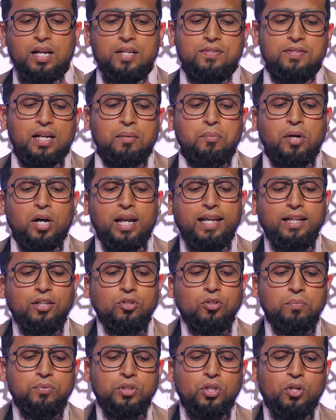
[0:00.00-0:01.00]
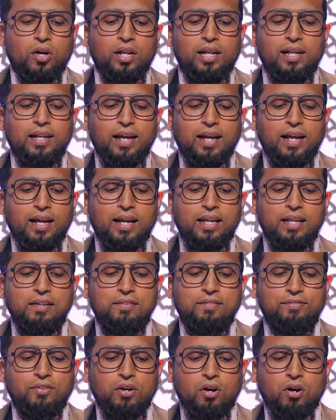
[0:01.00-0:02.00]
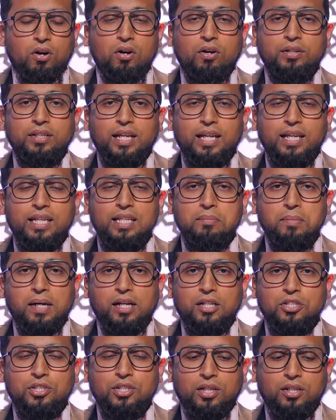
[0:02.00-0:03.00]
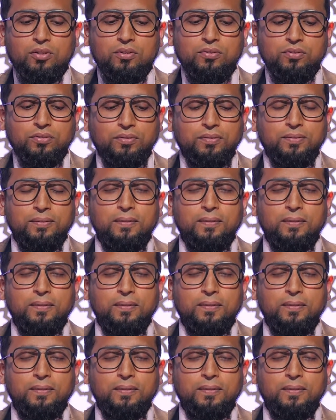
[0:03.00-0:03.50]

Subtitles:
Assalamu alaikum. You are live on Eman Channel.